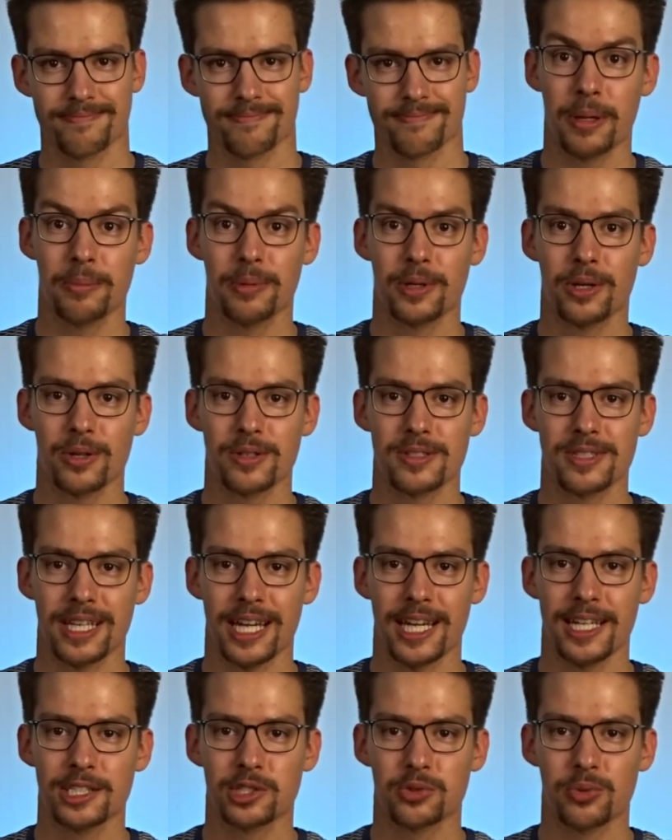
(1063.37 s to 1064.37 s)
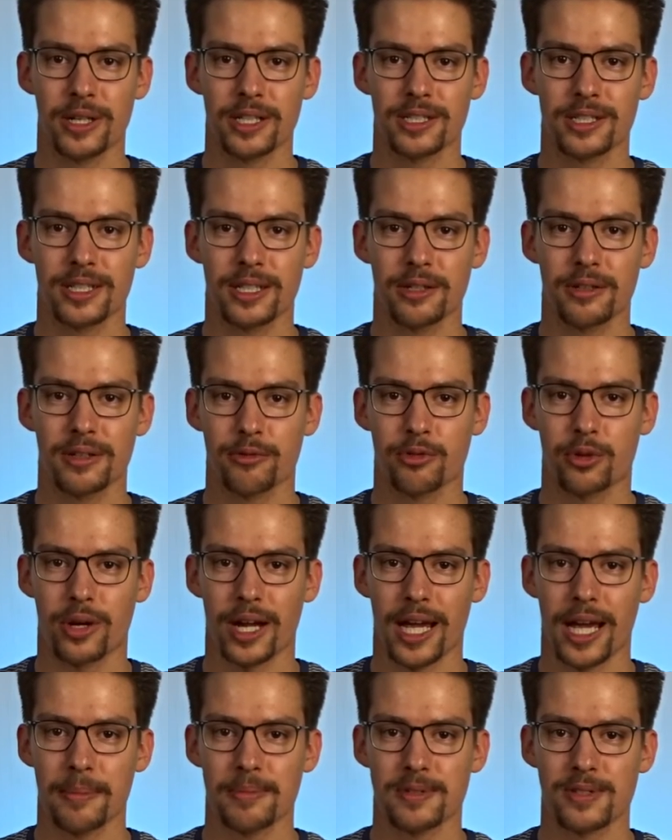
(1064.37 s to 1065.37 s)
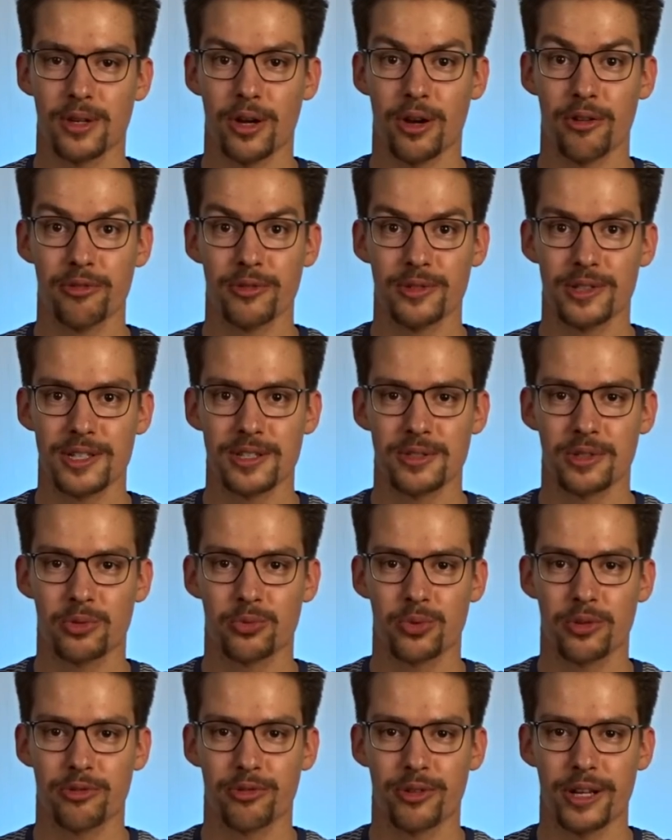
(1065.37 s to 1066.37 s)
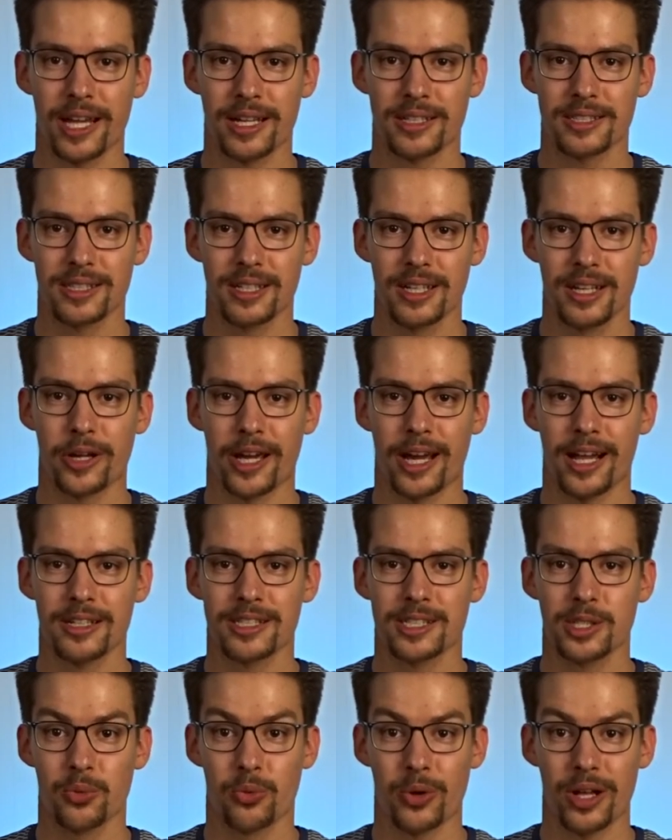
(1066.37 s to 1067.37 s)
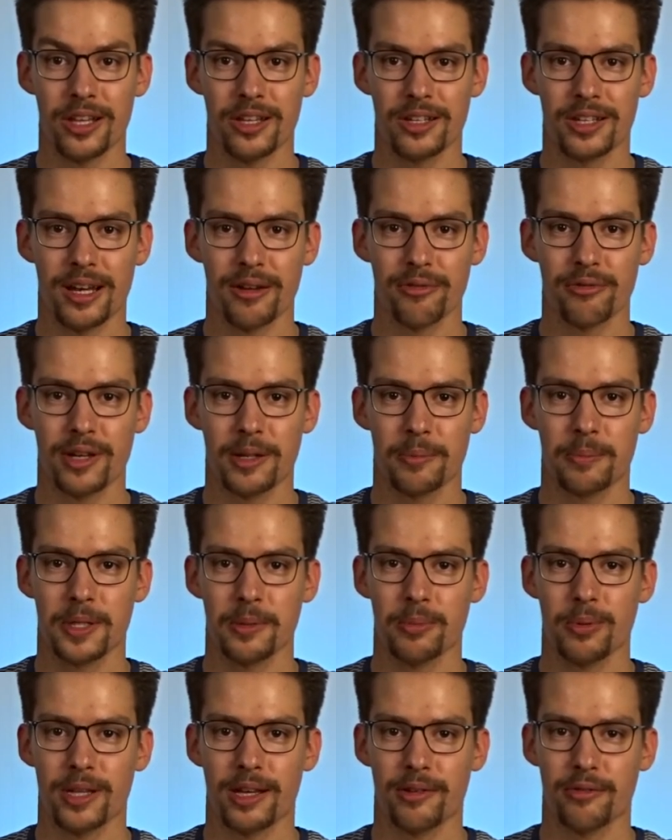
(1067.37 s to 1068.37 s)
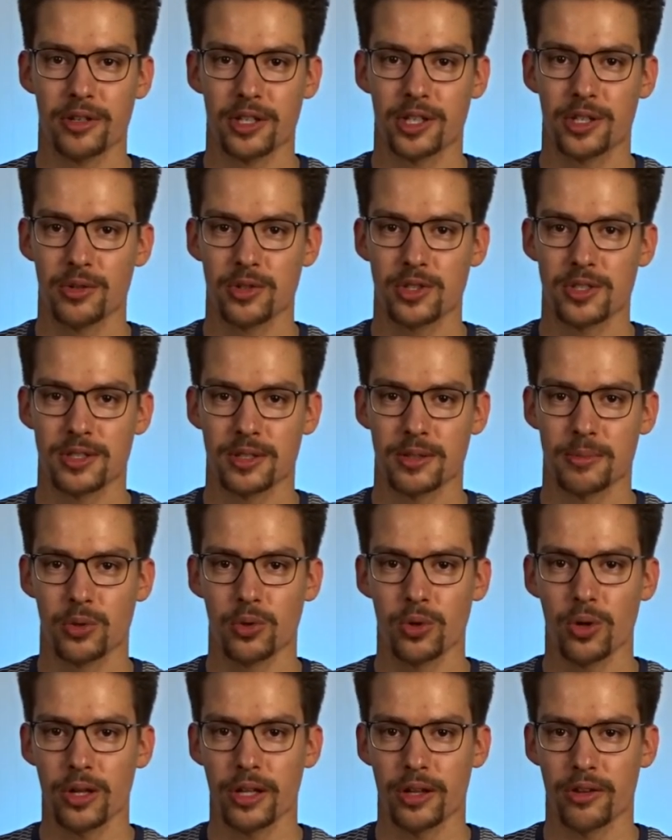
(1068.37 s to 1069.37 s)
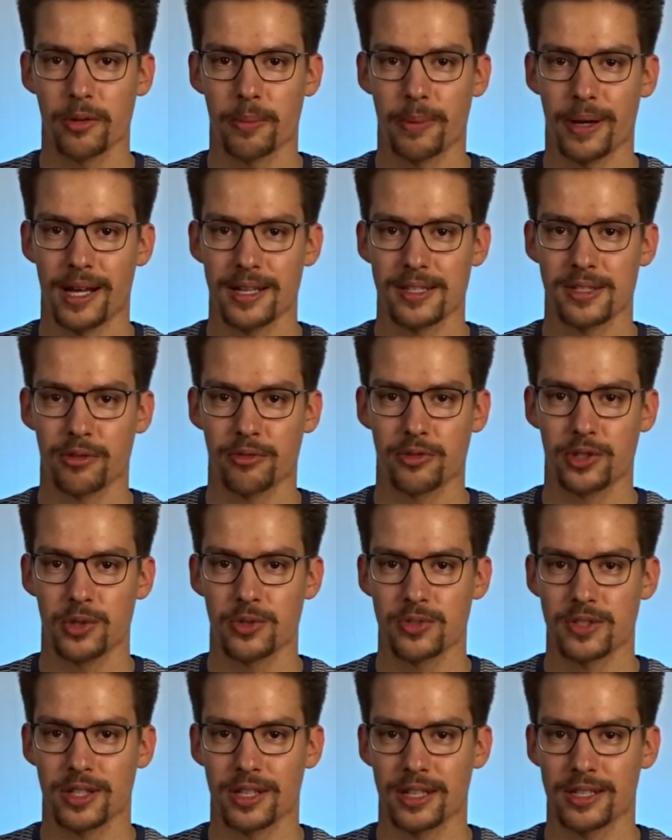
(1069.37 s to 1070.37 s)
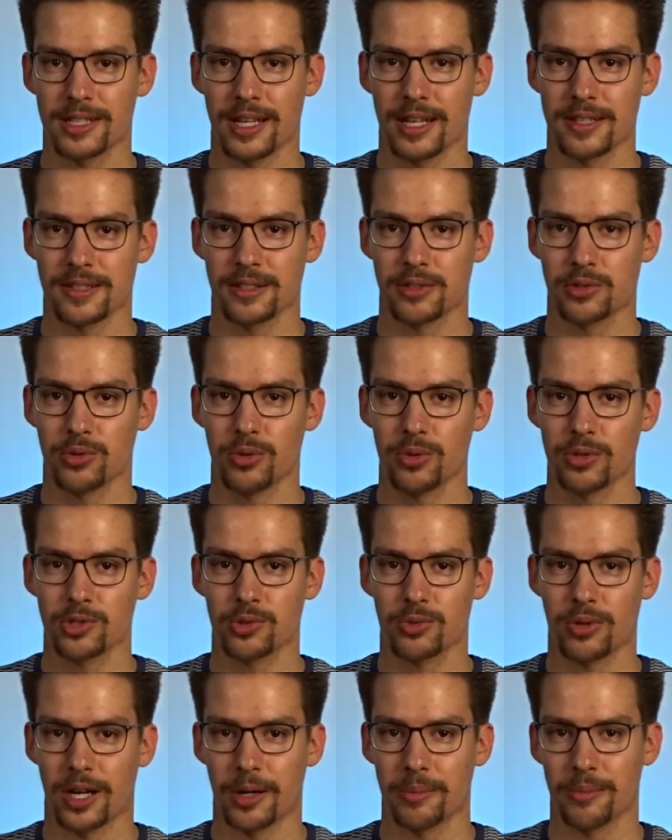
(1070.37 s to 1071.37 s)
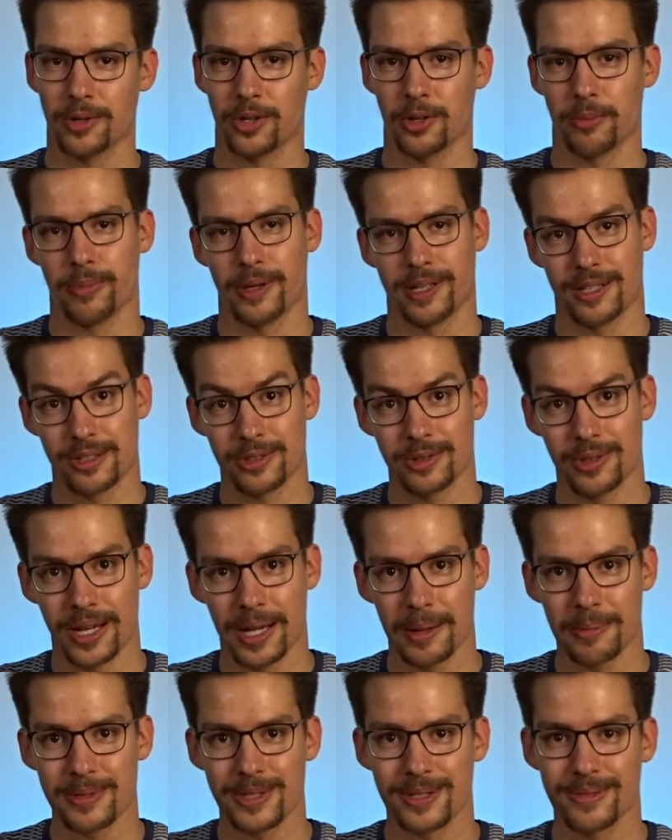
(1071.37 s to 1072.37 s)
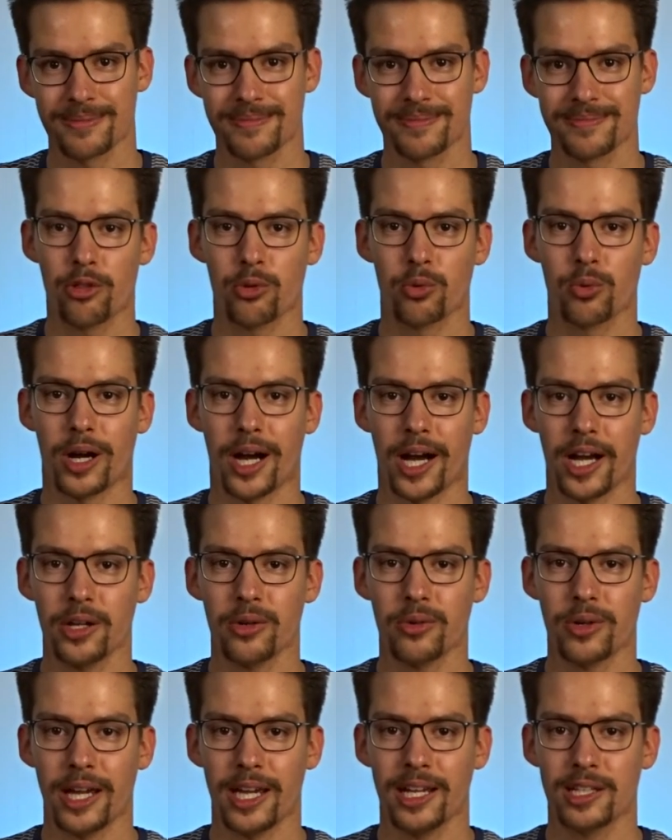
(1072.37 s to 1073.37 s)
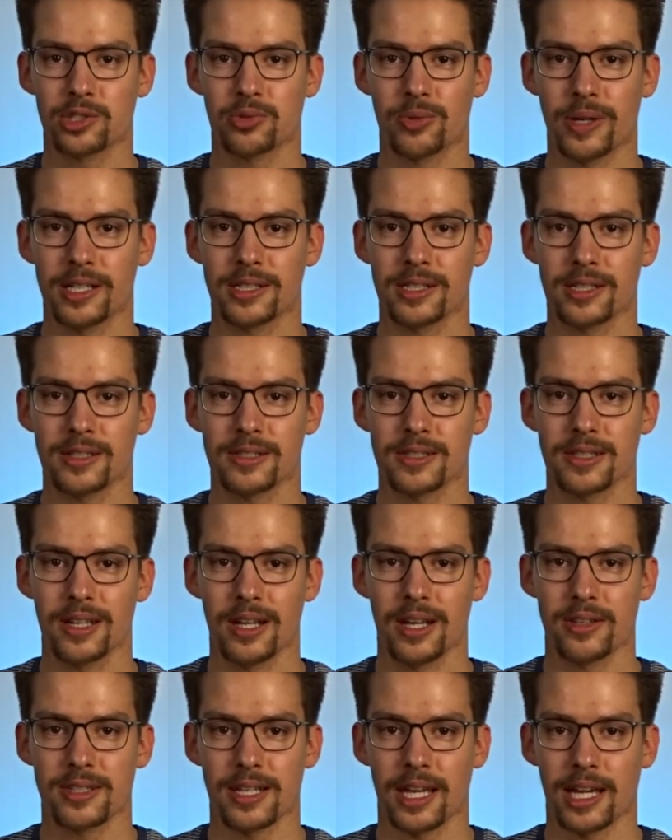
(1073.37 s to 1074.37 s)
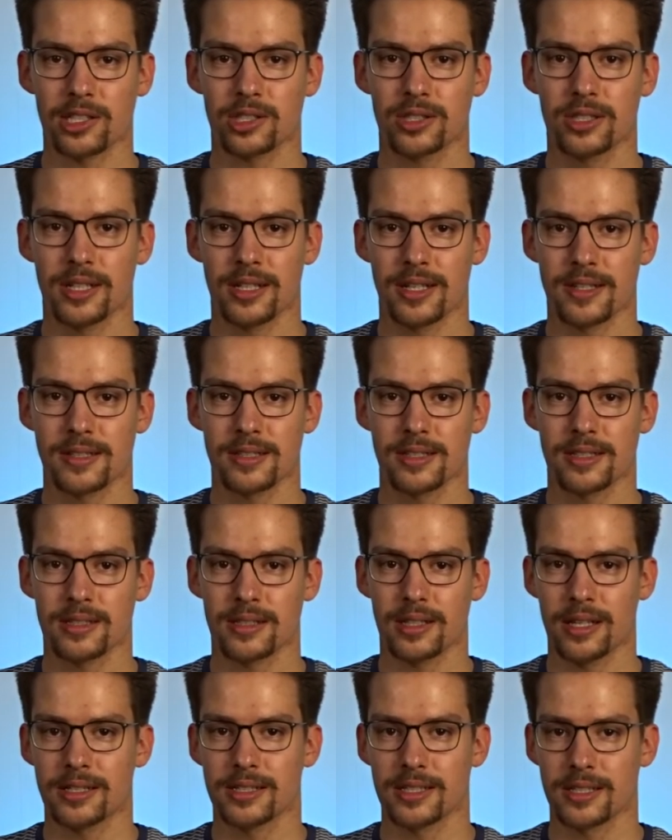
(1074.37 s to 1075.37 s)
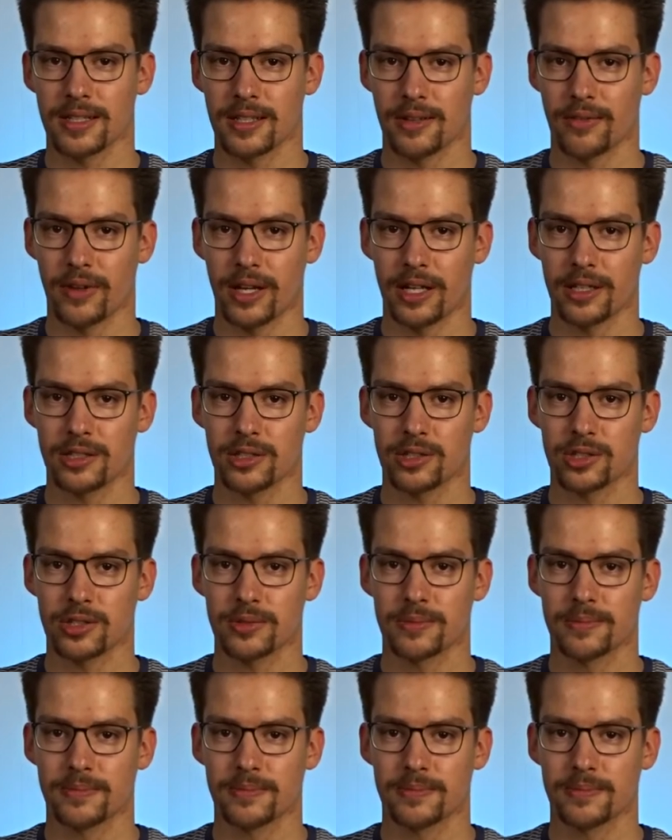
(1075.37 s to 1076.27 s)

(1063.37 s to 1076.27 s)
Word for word: But because age rating for apps often does not reflect reality well enough and people have accused Google in the past of using it as a tool to harm competitor apps, through higher age ratings, this actually isn't a disadvantage.